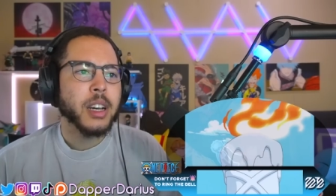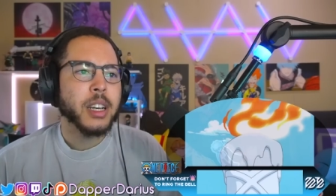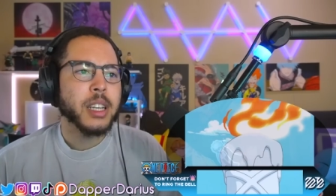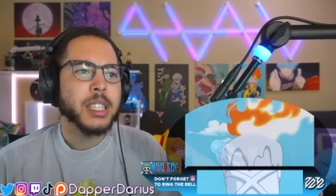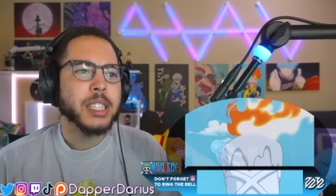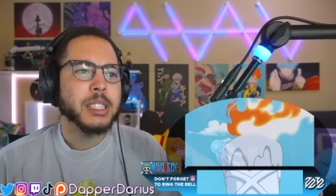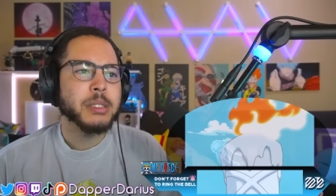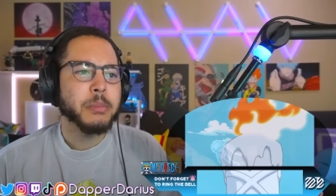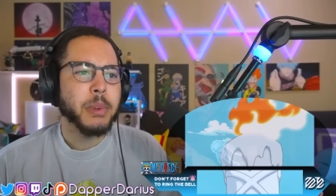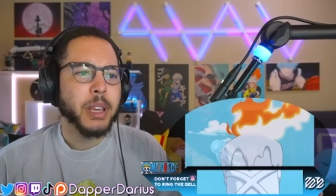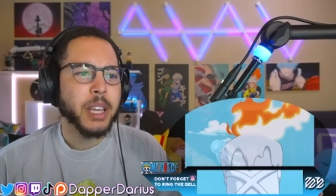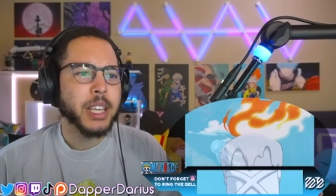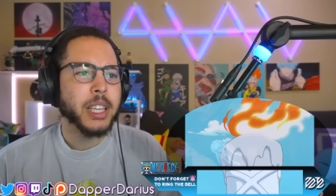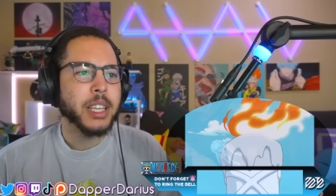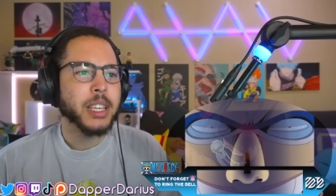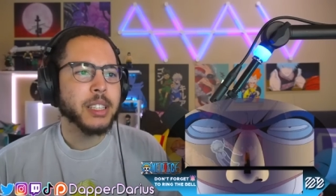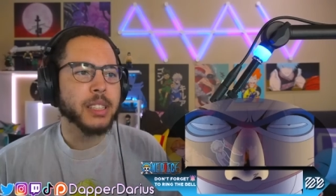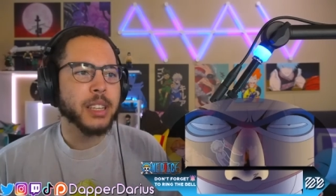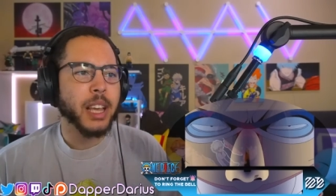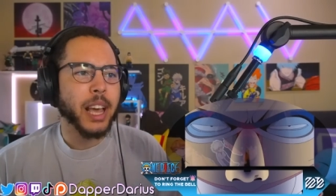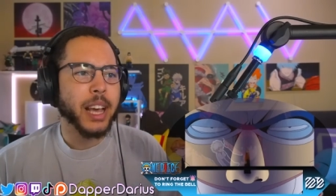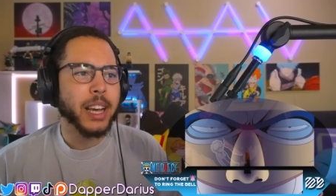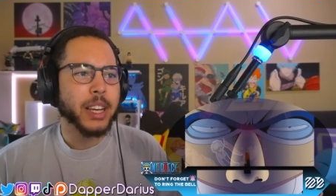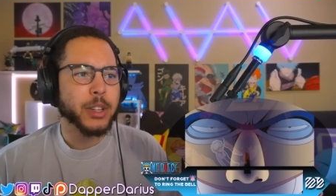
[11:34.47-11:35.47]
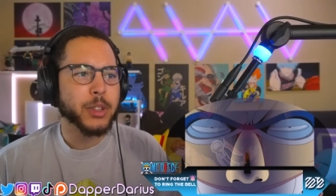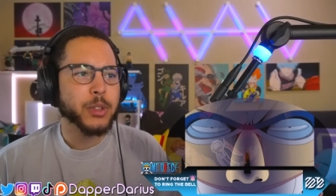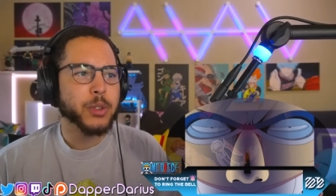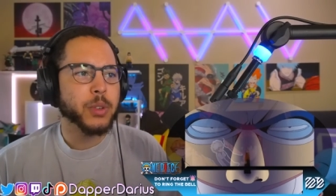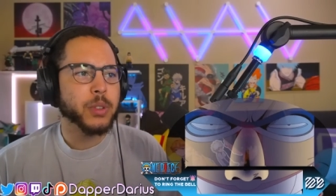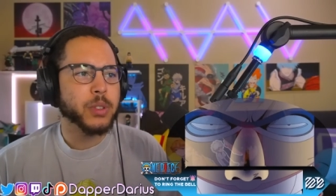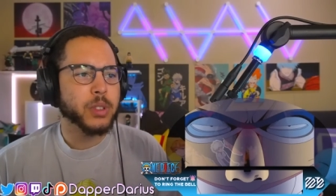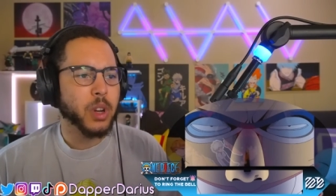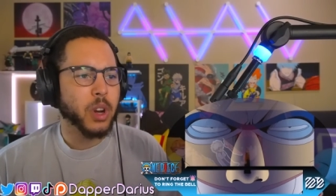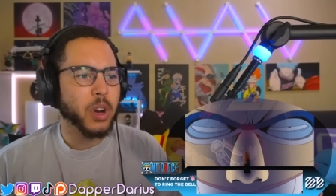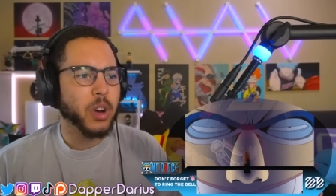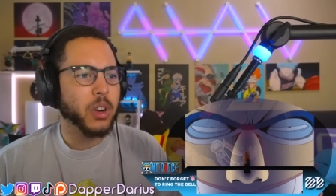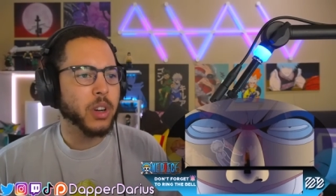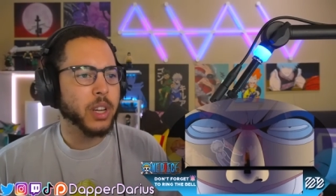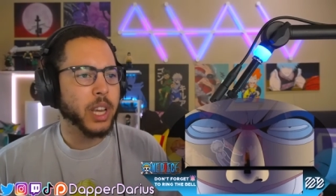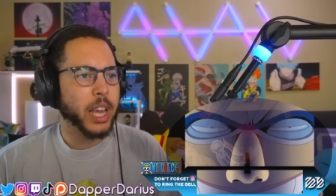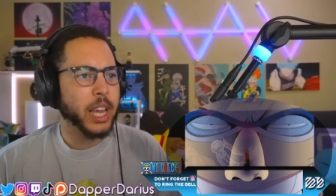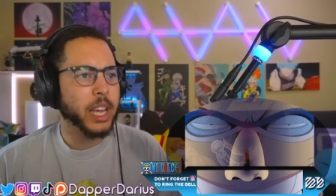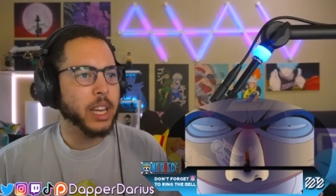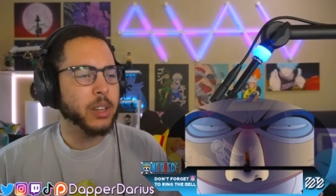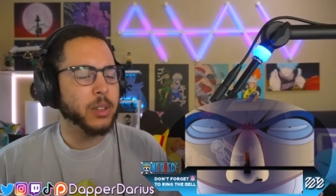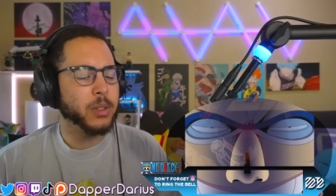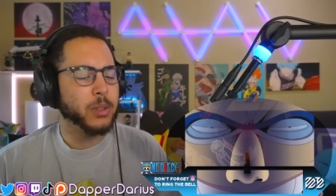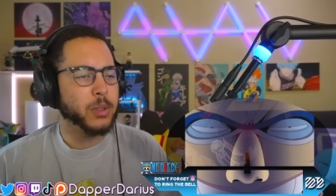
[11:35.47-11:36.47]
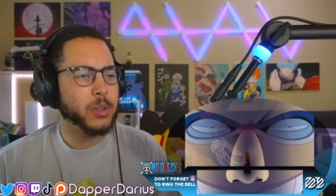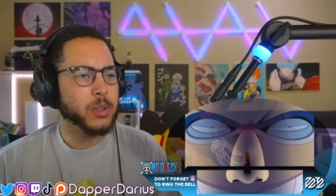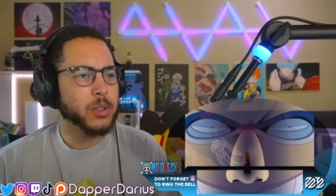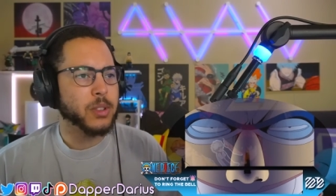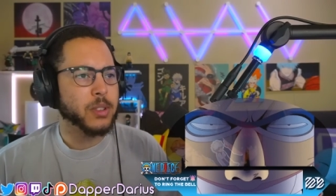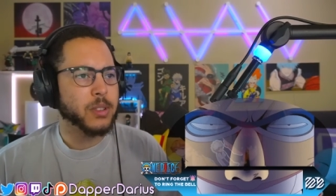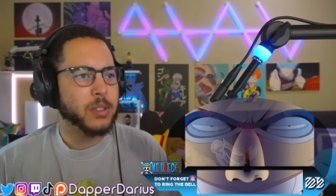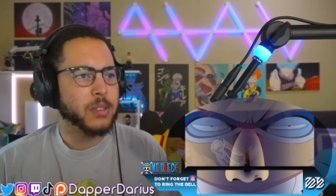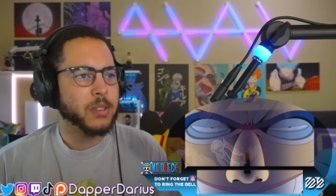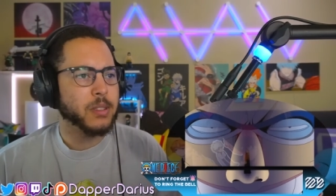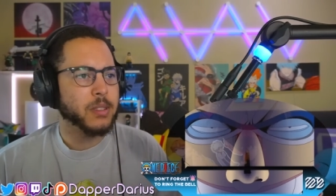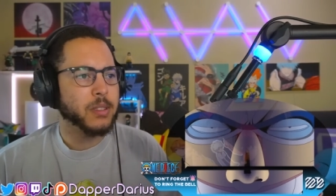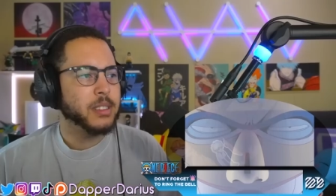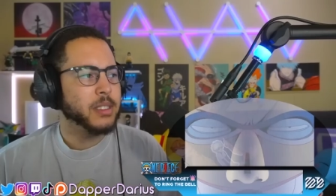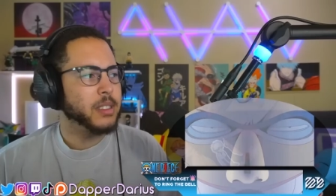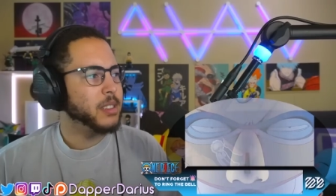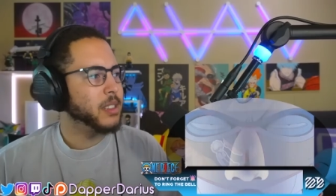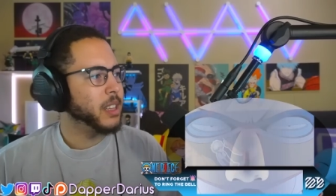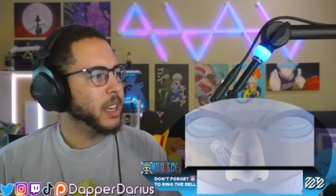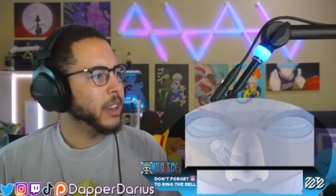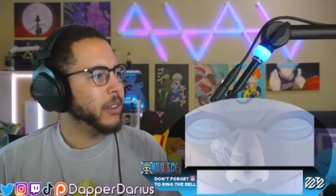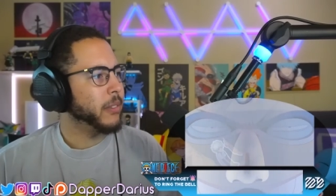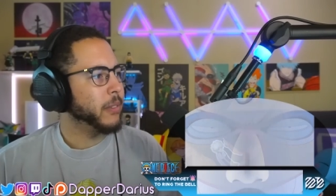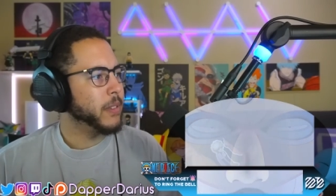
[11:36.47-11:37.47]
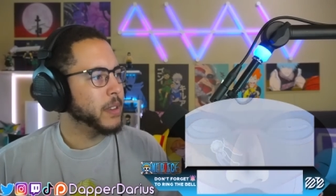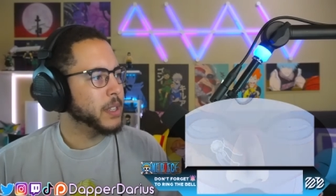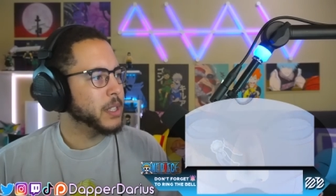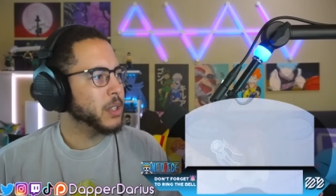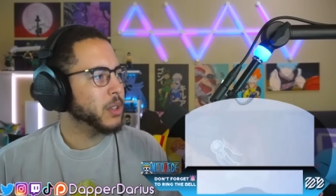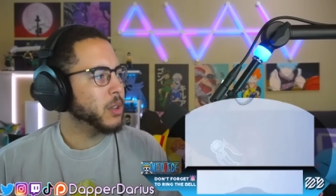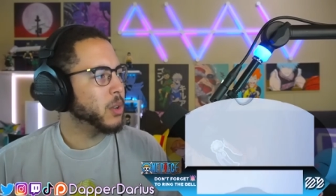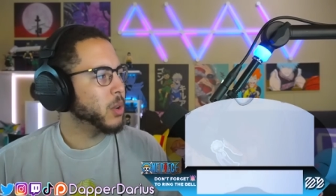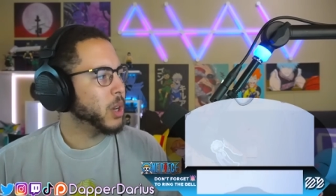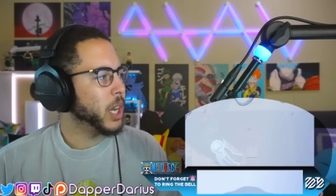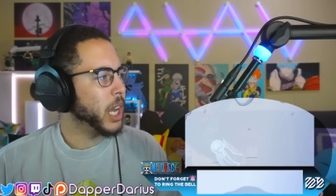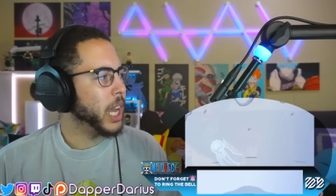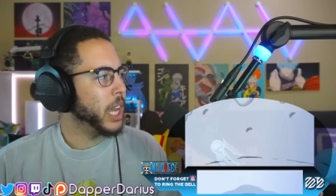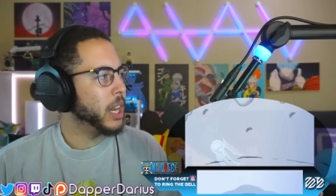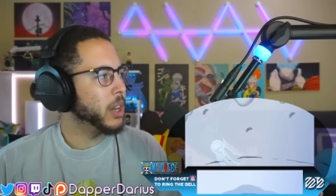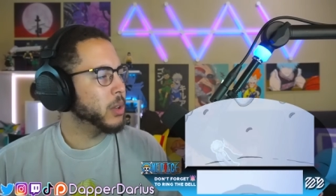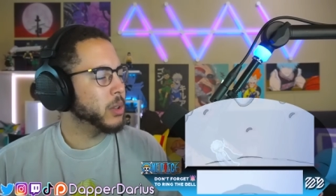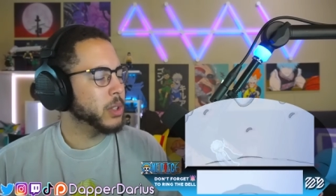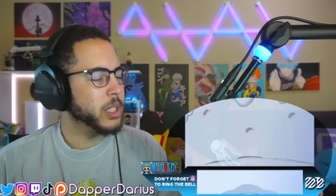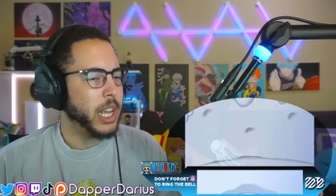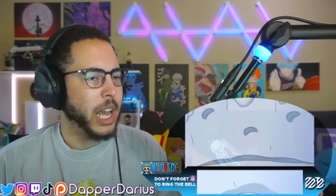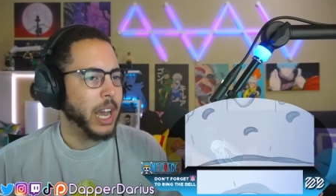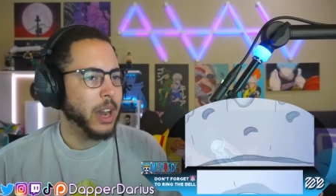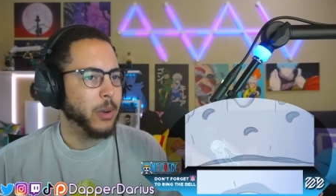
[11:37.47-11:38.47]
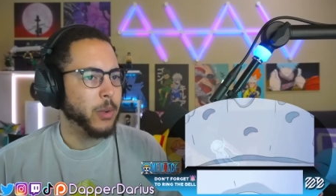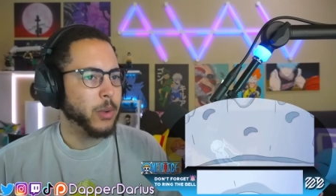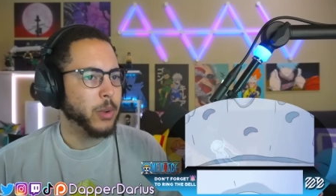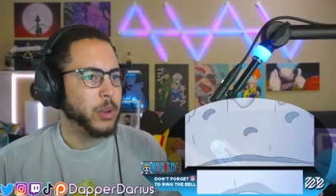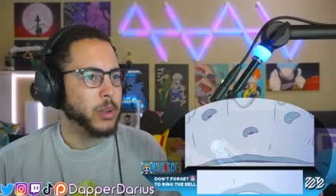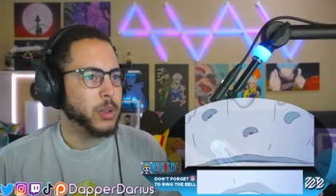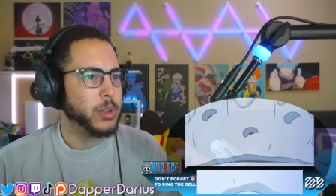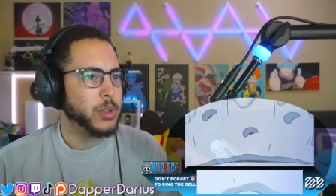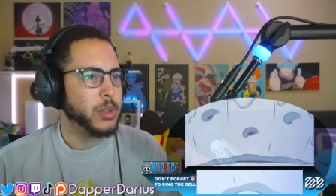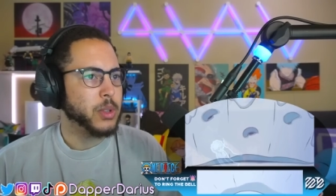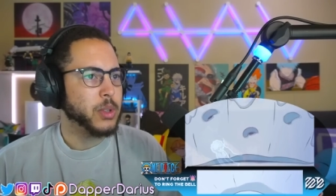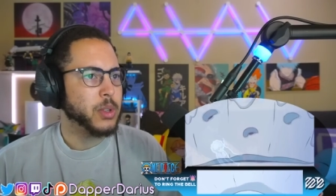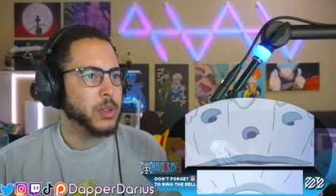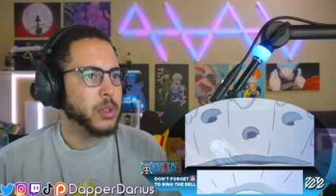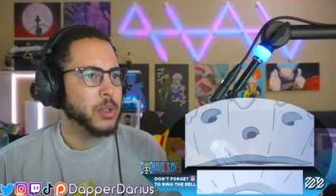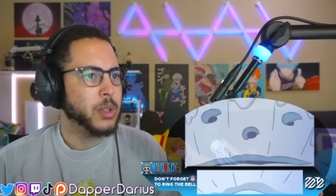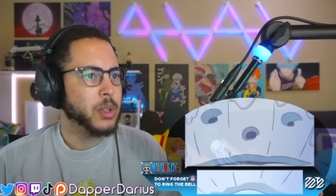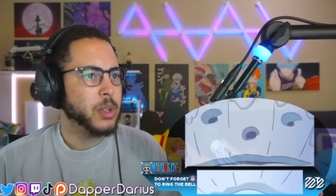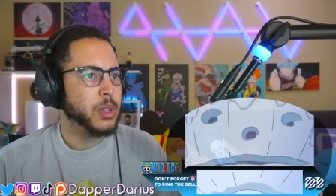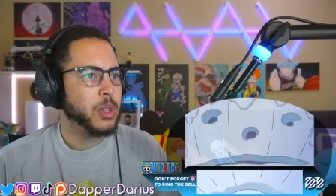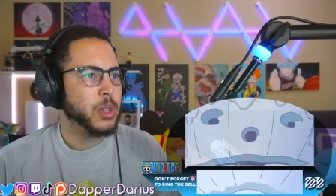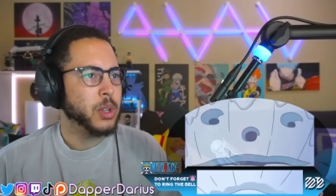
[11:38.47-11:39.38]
He's making extra tall candles, like physical candle towers